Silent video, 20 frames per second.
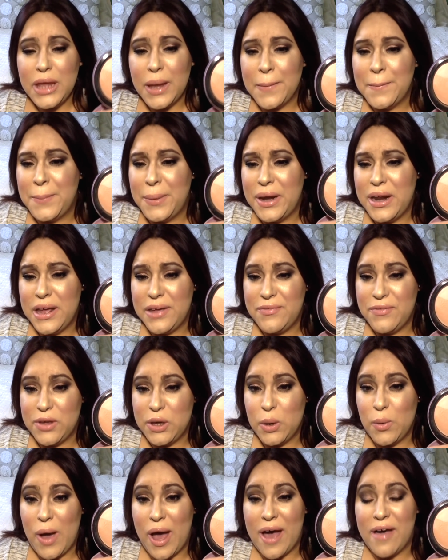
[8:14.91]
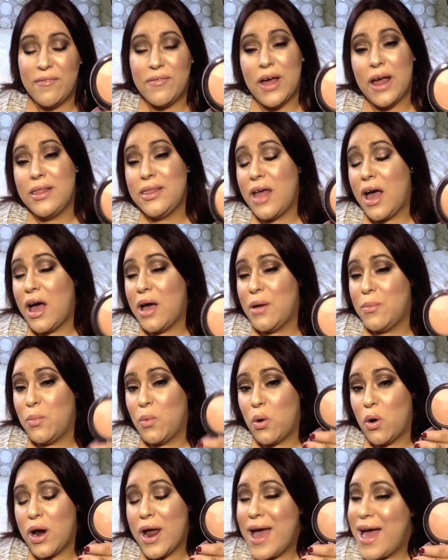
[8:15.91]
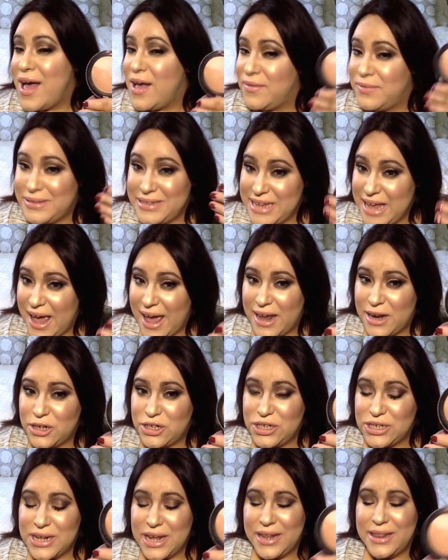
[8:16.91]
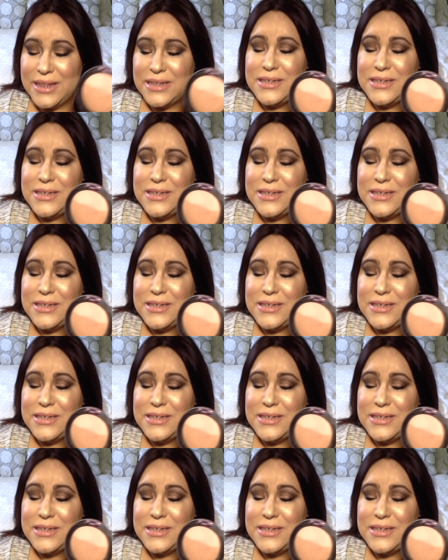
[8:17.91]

But if you have a lot more of a tanner skin,